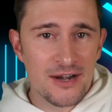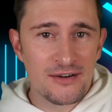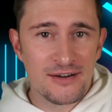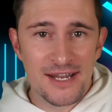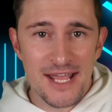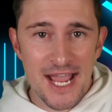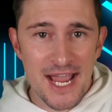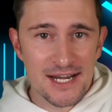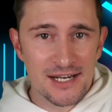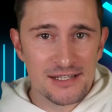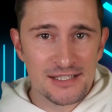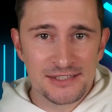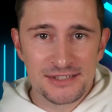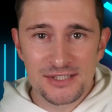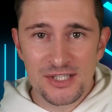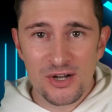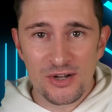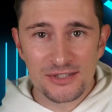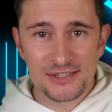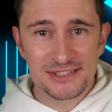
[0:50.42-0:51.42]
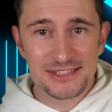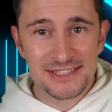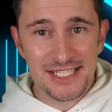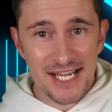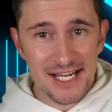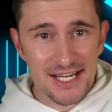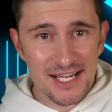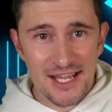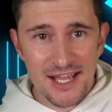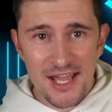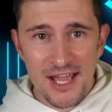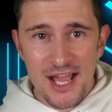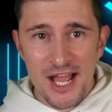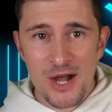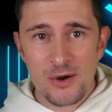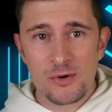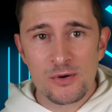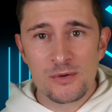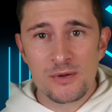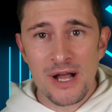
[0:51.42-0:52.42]
and analyst called Sec. I
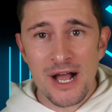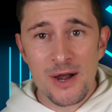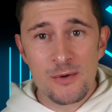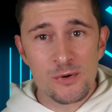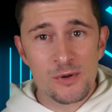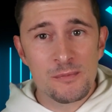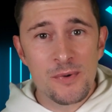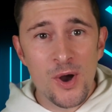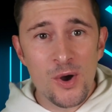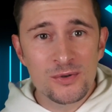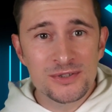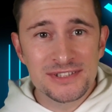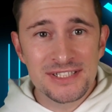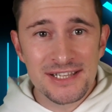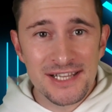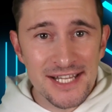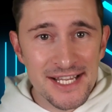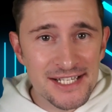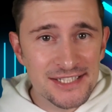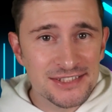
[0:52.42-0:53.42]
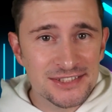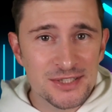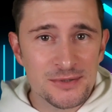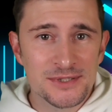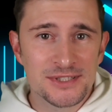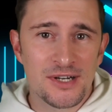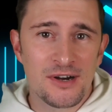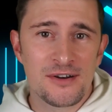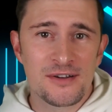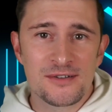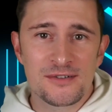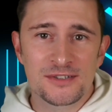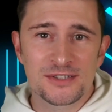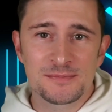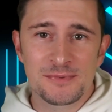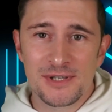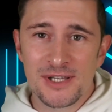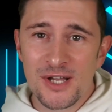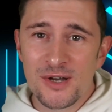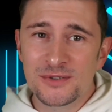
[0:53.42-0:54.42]
will post links to his articles
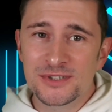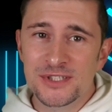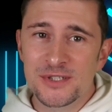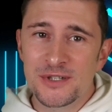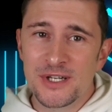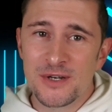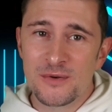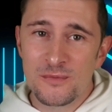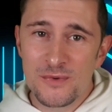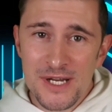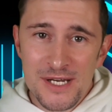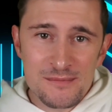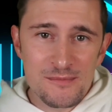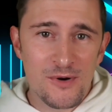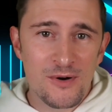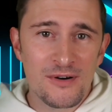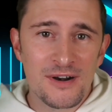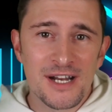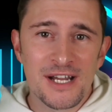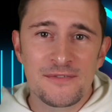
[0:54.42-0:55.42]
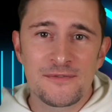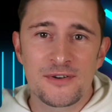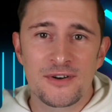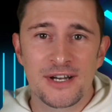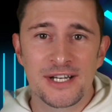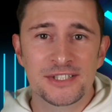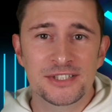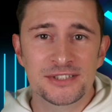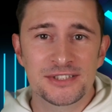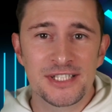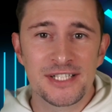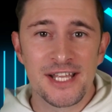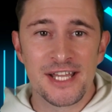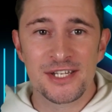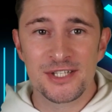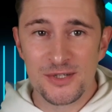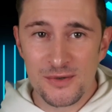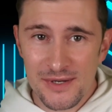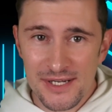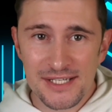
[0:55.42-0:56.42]
below so you can read more if you're interested in
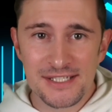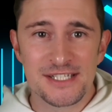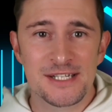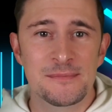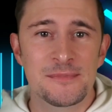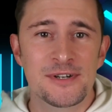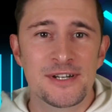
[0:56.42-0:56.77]
doing a deeper